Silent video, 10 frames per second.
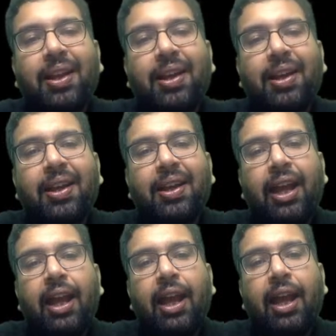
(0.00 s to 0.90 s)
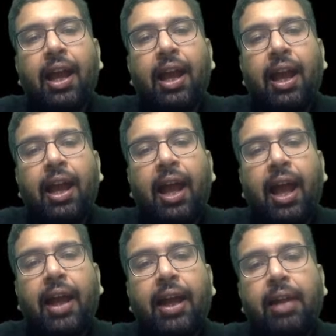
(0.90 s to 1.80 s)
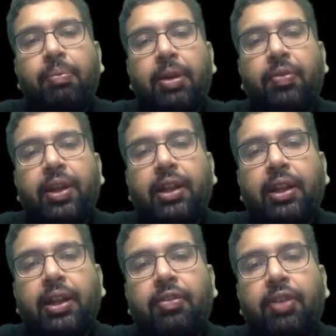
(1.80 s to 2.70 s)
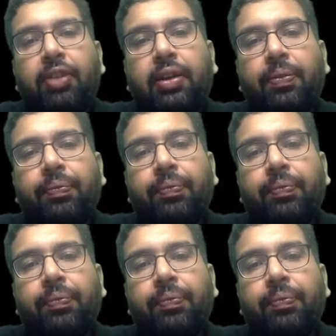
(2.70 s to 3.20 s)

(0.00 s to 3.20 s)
Okay, angle between the vector.